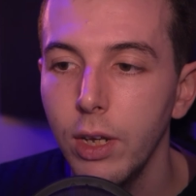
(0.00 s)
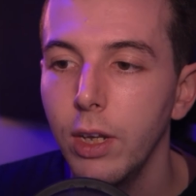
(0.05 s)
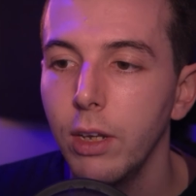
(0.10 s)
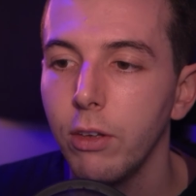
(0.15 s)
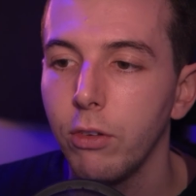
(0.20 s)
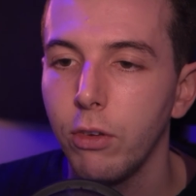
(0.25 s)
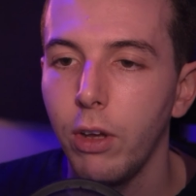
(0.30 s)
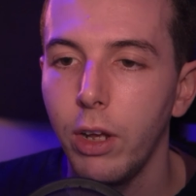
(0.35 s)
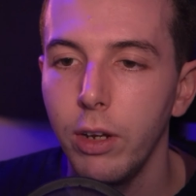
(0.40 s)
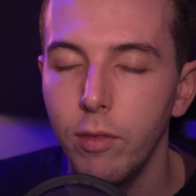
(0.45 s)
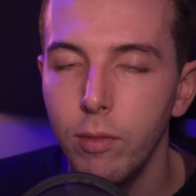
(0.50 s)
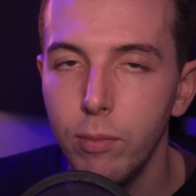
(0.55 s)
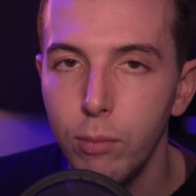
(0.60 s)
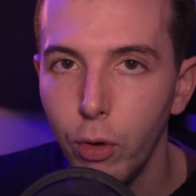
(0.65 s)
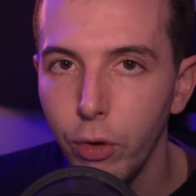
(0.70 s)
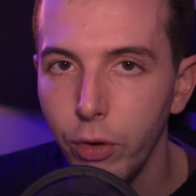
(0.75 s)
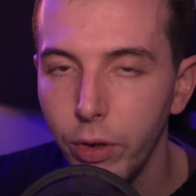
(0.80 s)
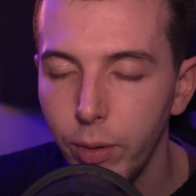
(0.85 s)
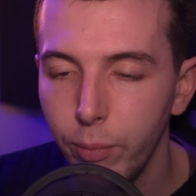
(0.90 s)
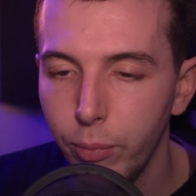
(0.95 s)
It's kind of a
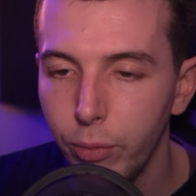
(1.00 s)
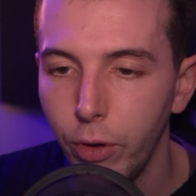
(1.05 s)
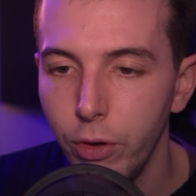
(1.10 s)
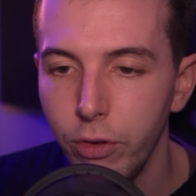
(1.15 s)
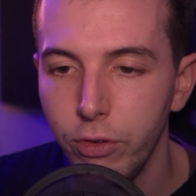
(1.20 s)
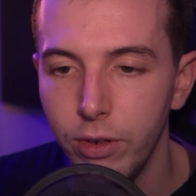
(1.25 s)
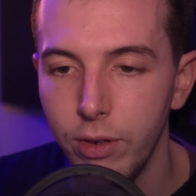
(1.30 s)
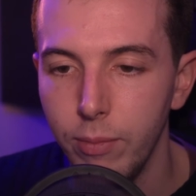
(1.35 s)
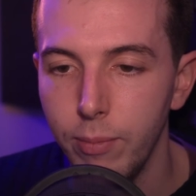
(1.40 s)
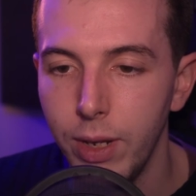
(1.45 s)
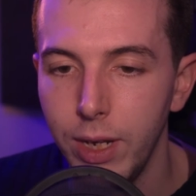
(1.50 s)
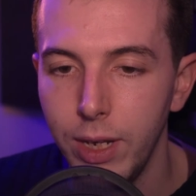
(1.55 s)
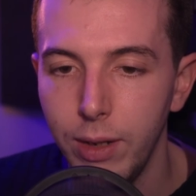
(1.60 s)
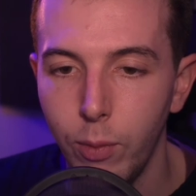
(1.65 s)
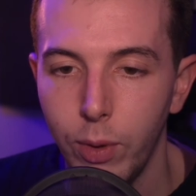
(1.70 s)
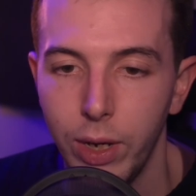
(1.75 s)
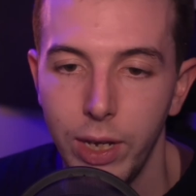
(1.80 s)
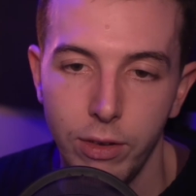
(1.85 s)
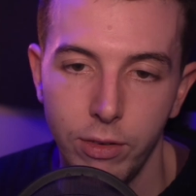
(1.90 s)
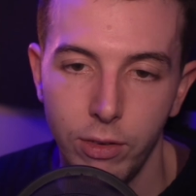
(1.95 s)
modern approach in many
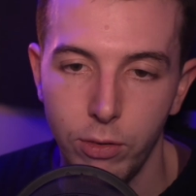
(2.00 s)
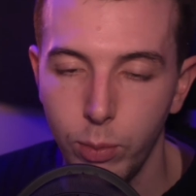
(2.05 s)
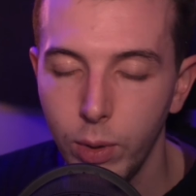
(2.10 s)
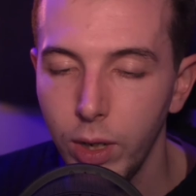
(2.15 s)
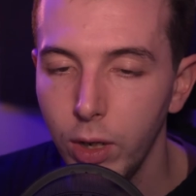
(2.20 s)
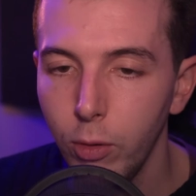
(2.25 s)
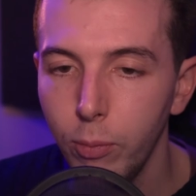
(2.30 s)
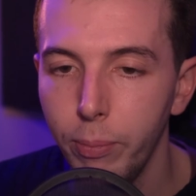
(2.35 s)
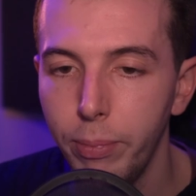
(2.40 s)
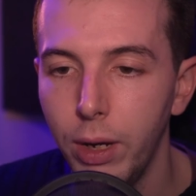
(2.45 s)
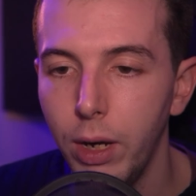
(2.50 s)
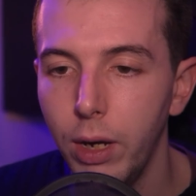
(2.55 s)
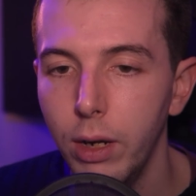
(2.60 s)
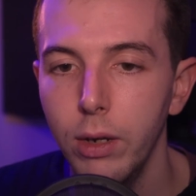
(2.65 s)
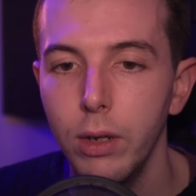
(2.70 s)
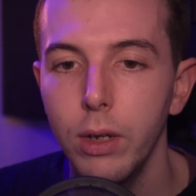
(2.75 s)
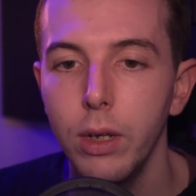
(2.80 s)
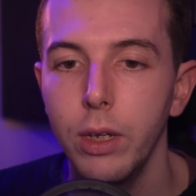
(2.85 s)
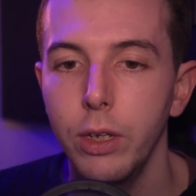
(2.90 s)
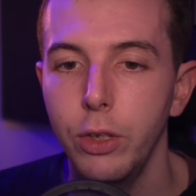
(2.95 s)
ways as well, but
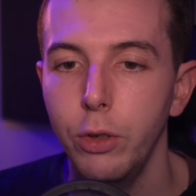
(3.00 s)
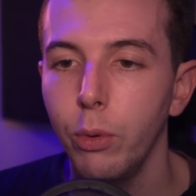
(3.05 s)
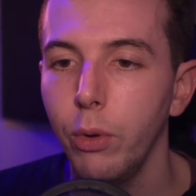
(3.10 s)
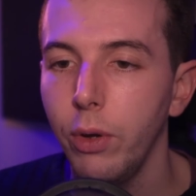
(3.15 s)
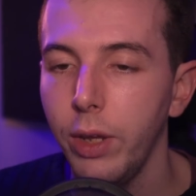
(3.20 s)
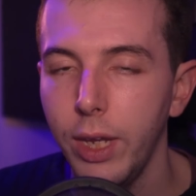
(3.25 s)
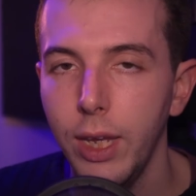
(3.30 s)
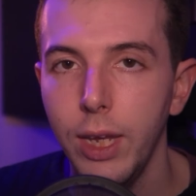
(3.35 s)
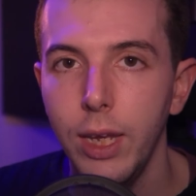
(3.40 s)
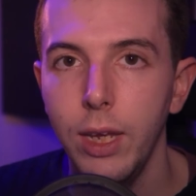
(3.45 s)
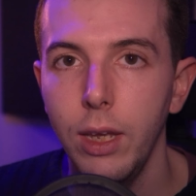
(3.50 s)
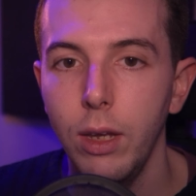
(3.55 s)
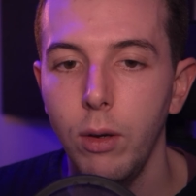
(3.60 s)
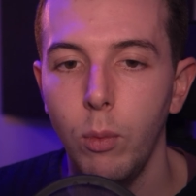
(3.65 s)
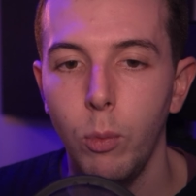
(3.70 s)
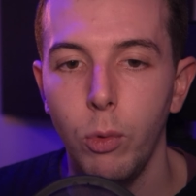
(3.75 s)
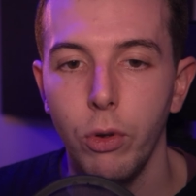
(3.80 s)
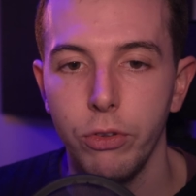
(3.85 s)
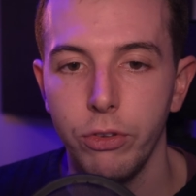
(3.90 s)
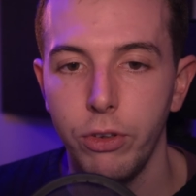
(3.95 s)
you'll hear
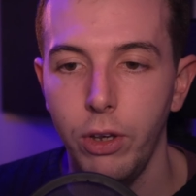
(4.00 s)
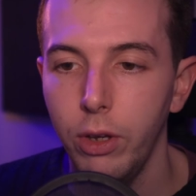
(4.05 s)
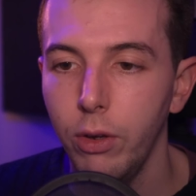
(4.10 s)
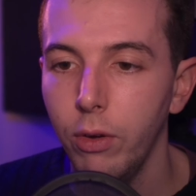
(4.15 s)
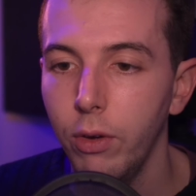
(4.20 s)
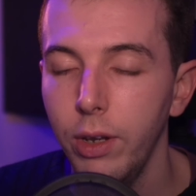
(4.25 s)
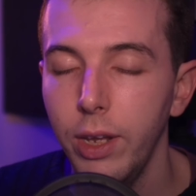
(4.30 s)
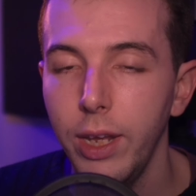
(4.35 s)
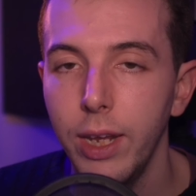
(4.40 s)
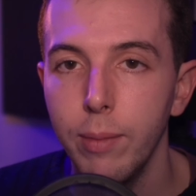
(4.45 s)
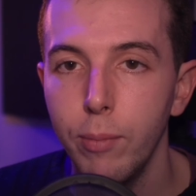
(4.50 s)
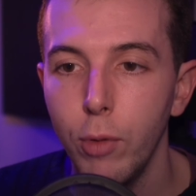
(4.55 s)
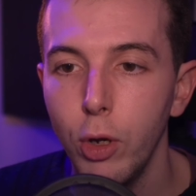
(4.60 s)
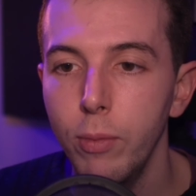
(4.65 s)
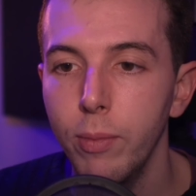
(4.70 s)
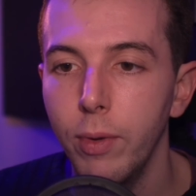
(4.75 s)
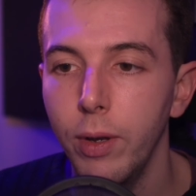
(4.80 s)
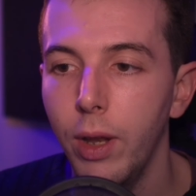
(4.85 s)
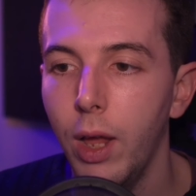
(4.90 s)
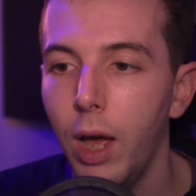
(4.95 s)
what's going on in a
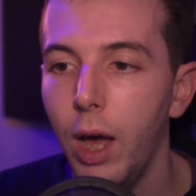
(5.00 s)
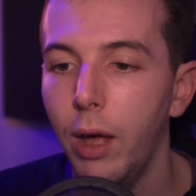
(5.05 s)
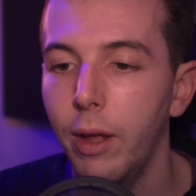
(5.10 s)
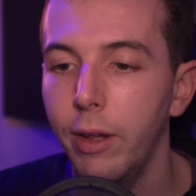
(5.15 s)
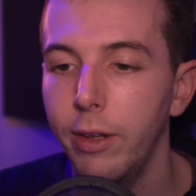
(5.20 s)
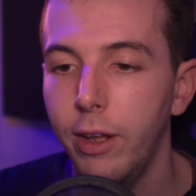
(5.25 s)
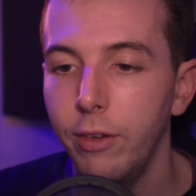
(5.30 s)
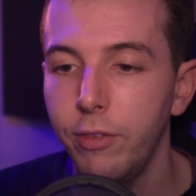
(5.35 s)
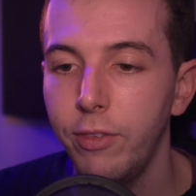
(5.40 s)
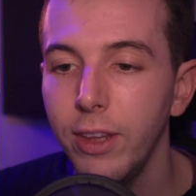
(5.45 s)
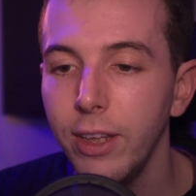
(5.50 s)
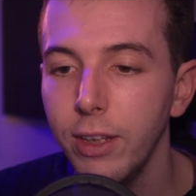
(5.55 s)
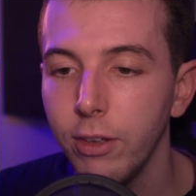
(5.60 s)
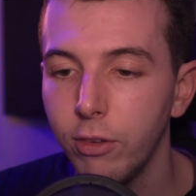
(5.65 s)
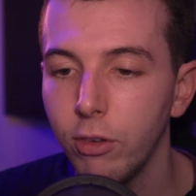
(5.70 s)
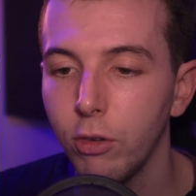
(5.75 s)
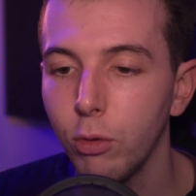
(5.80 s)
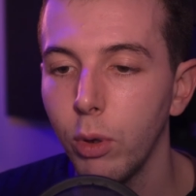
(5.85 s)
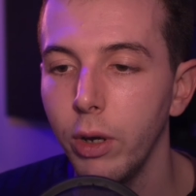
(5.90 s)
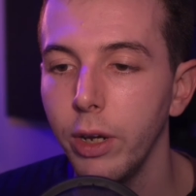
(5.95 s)
moment. I think
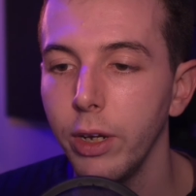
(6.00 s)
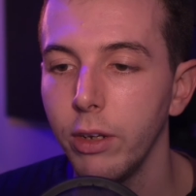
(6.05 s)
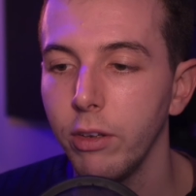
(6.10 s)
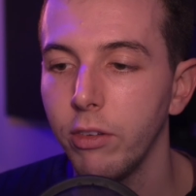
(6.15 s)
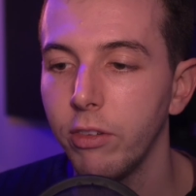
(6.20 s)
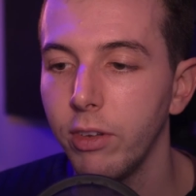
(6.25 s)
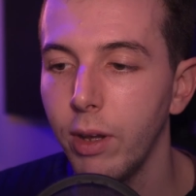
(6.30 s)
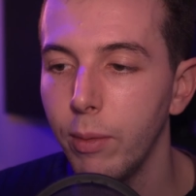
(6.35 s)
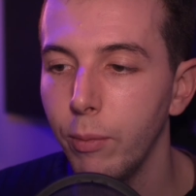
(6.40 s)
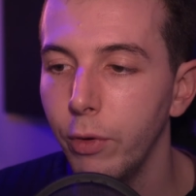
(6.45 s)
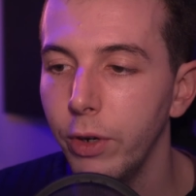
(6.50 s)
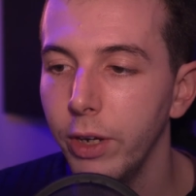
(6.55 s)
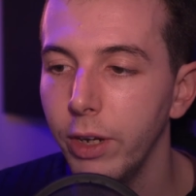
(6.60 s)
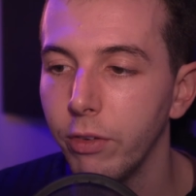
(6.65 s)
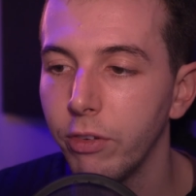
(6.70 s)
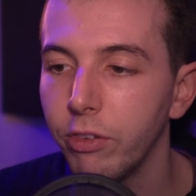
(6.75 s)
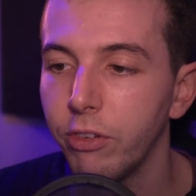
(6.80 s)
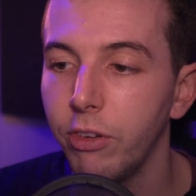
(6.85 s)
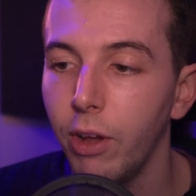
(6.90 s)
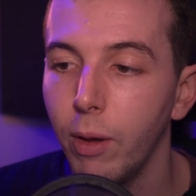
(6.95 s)
this is quite a good summary of
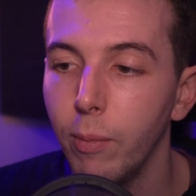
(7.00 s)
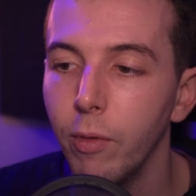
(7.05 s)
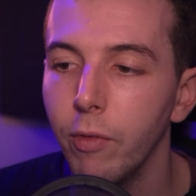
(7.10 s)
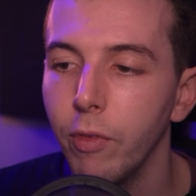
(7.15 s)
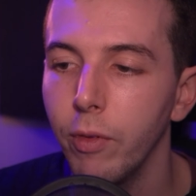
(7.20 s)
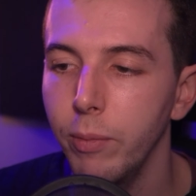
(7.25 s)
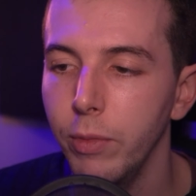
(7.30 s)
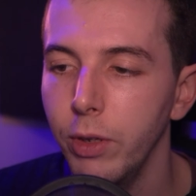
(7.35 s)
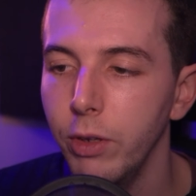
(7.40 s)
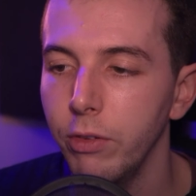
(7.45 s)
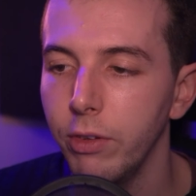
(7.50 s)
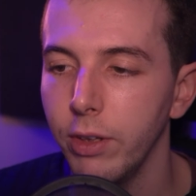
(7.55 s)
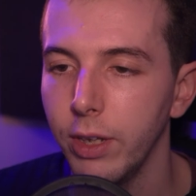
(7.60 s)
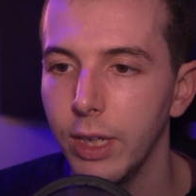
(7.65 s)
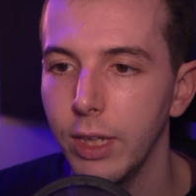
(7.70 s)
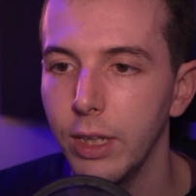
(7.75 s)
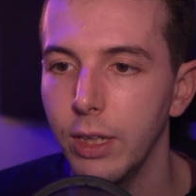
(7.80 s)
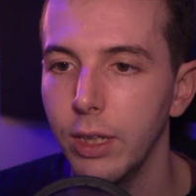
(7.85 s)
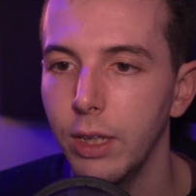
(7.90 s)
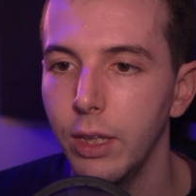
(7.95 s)
some of the
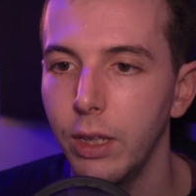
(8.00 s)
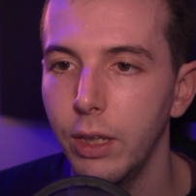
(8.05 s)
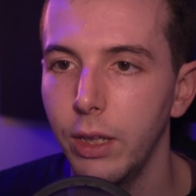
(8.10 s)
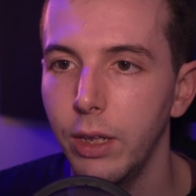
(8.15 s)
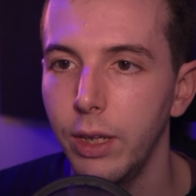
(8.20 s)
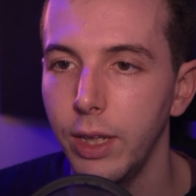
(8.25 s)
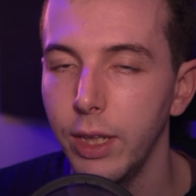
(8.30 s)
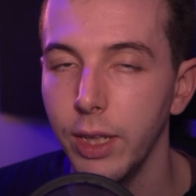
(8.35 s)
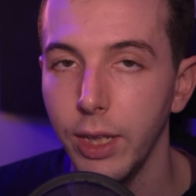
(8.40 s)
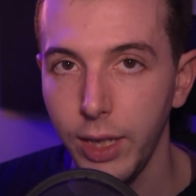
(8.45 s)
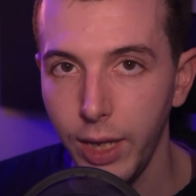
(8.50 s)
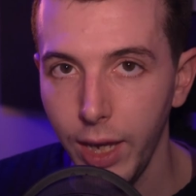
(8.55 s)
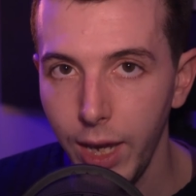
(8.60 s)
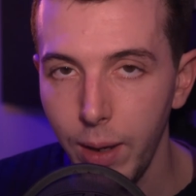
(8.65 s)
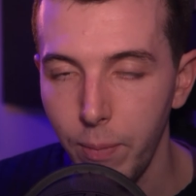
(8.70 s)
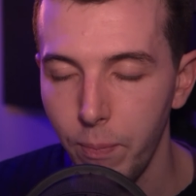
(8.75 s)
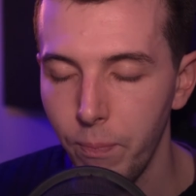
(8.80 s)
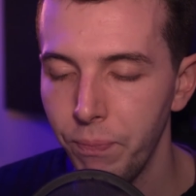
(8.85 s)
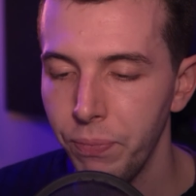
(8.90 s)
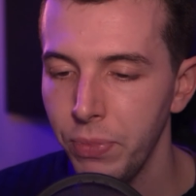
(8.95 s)
music in the
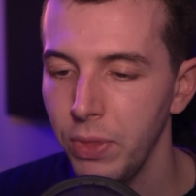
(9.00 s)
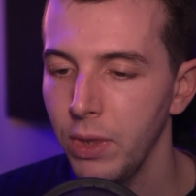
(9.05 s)
game.